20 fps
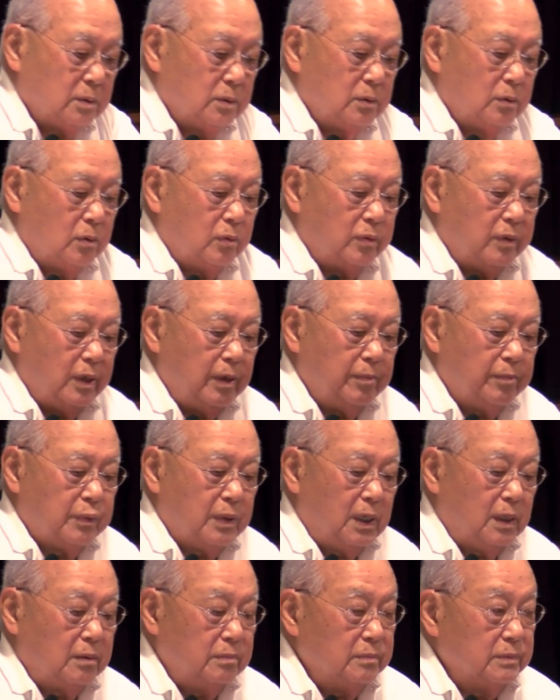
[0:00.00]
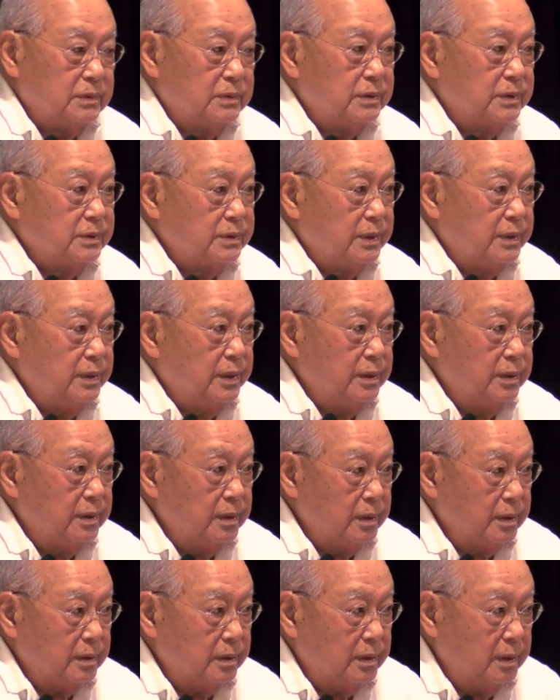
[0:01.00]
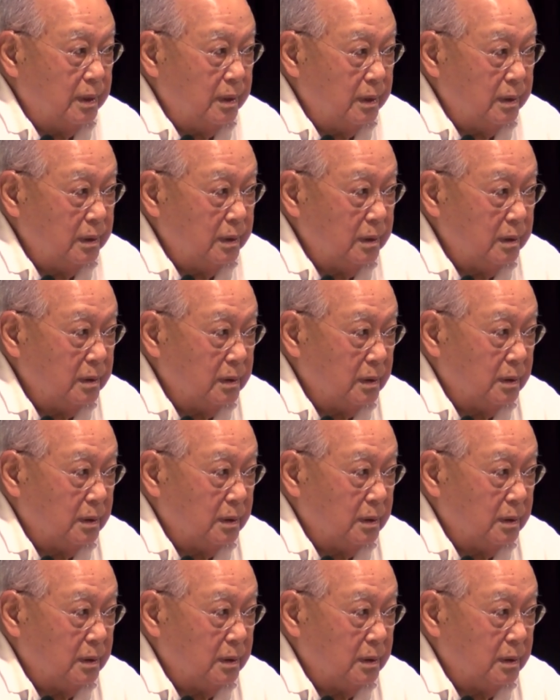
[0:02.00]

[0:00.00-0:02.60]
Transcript: no great problems in any of the